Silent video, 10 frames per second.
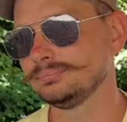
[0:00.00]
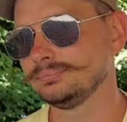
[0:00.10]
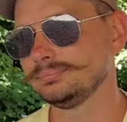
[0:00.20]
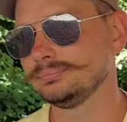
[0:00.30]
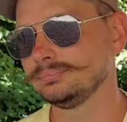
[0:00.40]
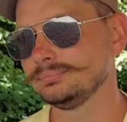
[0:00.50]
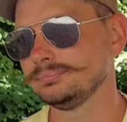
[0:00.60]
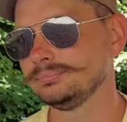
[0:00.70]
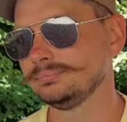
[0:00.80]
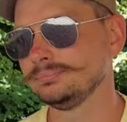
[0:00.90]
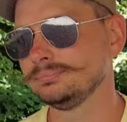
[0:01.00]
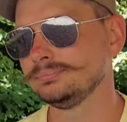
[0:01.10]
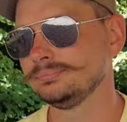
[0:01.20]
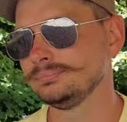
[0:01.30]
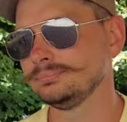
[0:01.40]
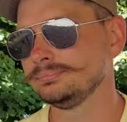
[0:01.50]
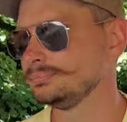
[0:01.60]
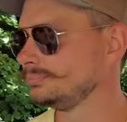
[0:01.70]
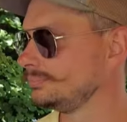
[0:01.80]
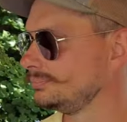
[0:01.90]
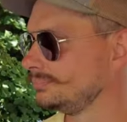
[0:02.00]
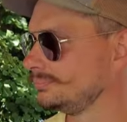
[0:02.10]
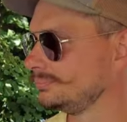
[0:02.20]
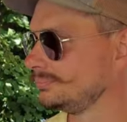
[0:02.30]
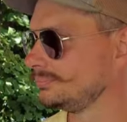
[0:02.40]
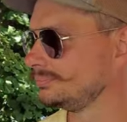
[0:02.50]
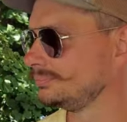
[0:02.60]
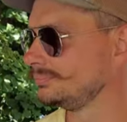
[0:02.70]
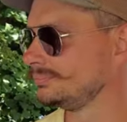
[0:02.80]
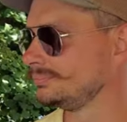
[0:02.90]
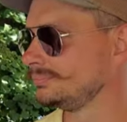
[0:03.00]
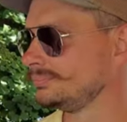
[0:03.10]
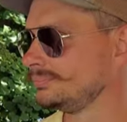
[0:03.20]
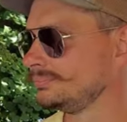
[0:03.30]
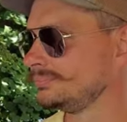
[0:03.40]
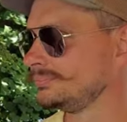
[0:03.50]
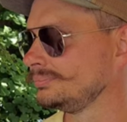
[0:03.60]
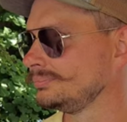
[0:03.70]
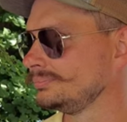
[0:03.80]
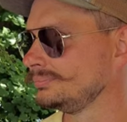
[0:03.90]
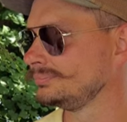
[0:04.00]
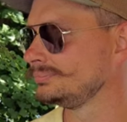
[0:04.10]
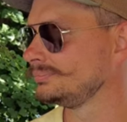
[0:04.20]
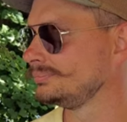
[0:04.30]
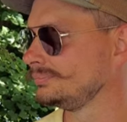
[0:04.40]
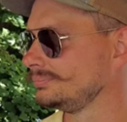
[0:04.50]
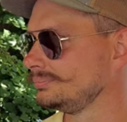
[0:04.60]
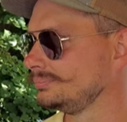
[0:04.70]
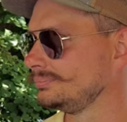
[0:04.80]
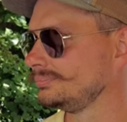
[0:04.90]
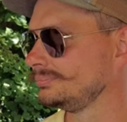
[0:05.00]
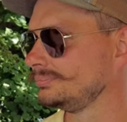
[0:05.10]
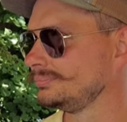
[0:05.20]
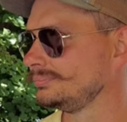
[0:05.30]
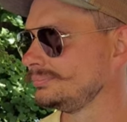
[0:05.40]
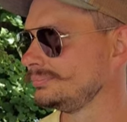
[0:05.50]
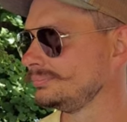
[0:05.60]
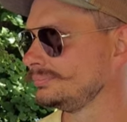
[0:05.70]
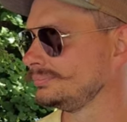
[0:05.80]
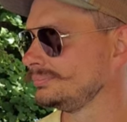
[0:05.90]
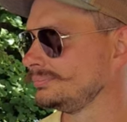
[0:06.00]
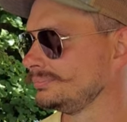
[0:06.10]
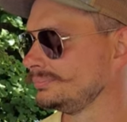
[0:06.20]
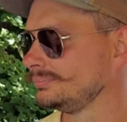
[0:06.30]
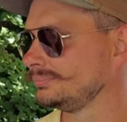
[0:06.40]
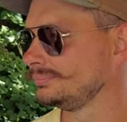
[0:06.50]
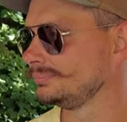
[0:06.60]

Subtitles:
[no speech]